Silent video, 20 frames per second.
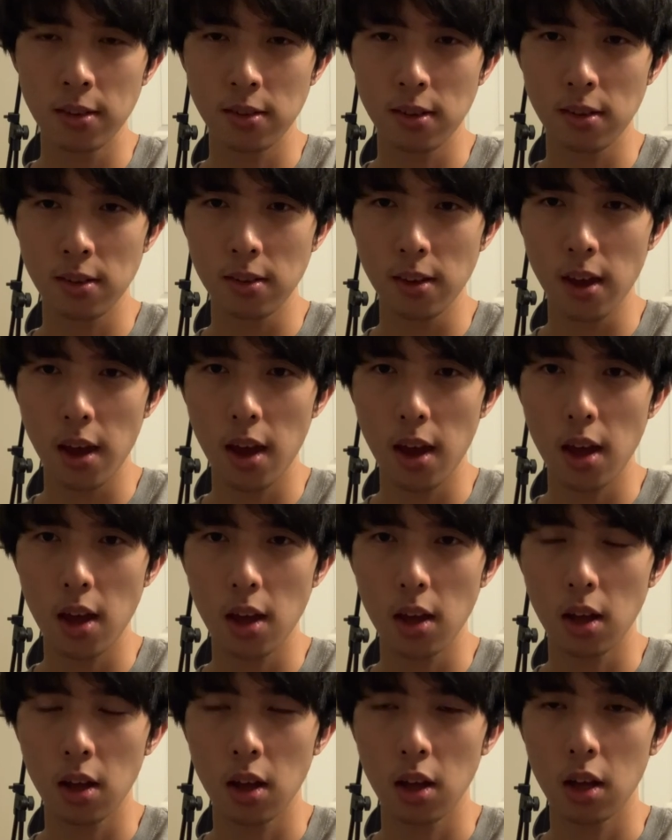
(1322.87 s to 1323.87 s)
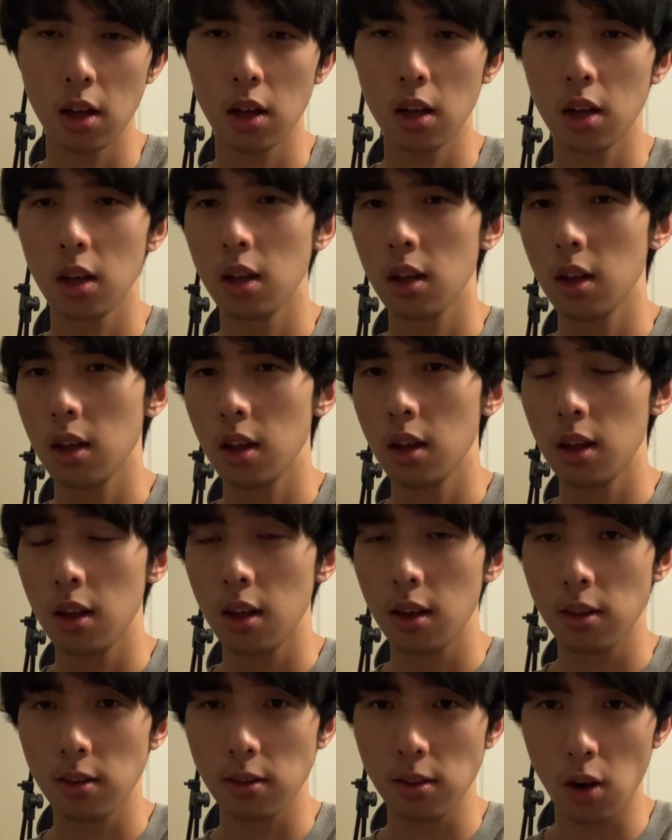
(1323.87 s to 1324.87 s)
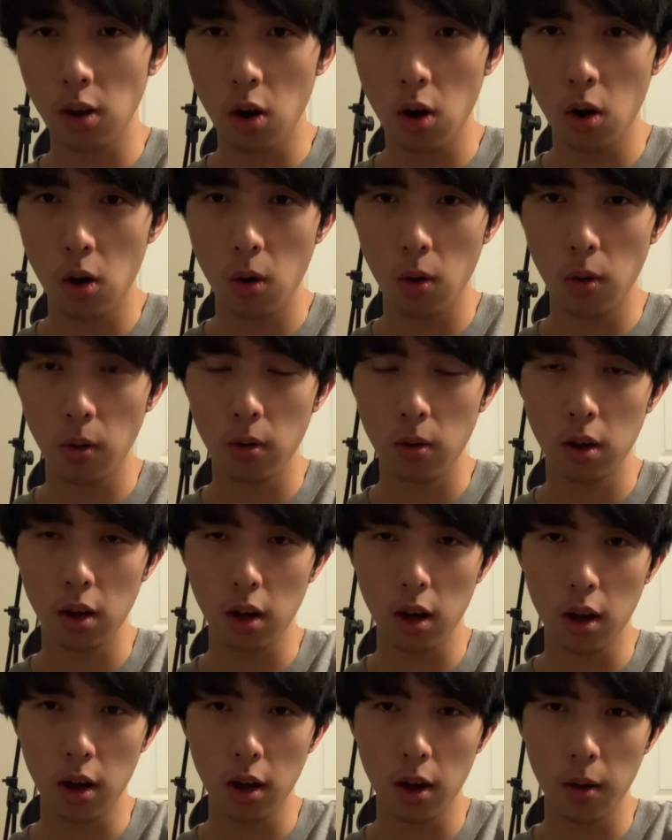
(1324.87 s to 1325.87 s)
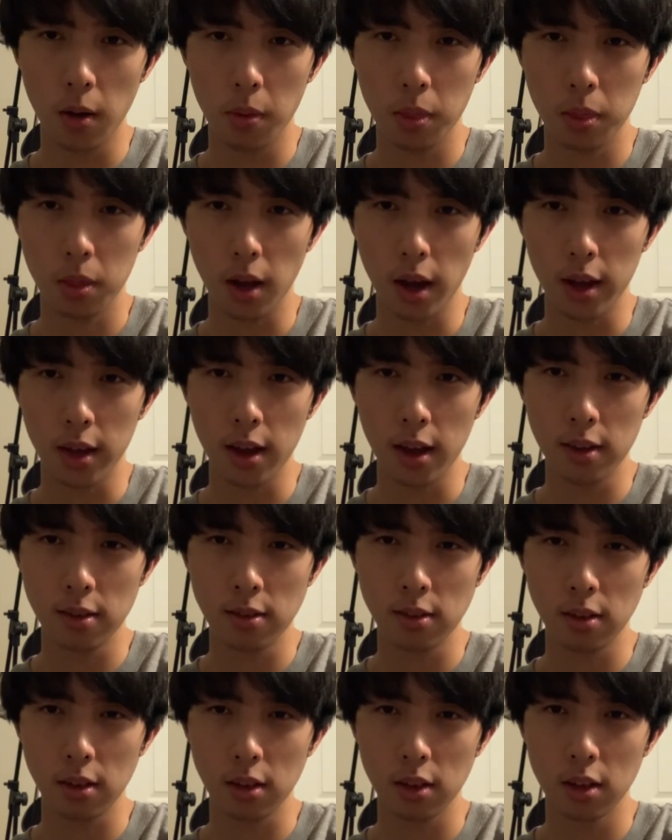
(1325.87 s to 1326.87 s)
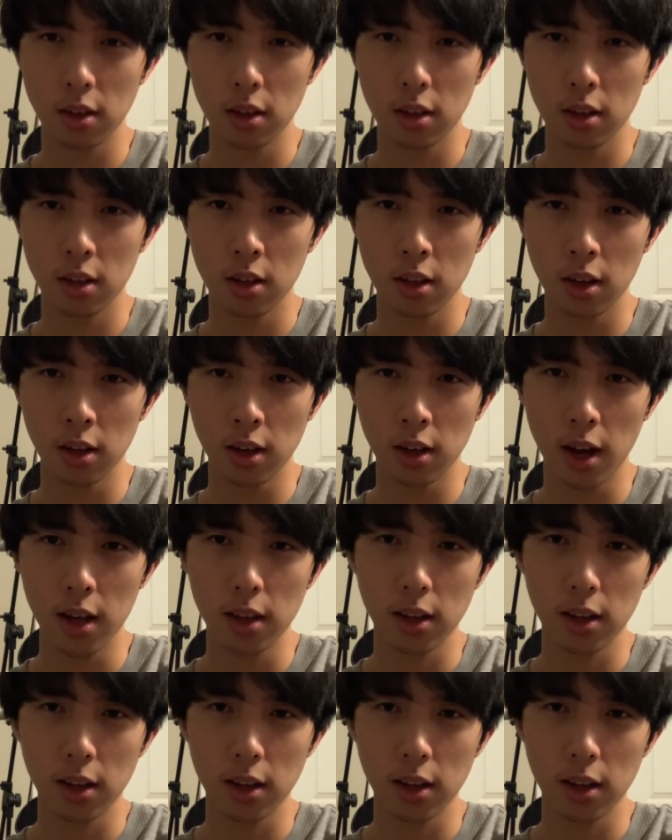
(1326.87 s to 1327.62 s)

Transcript: to say. So uh, I guess good night,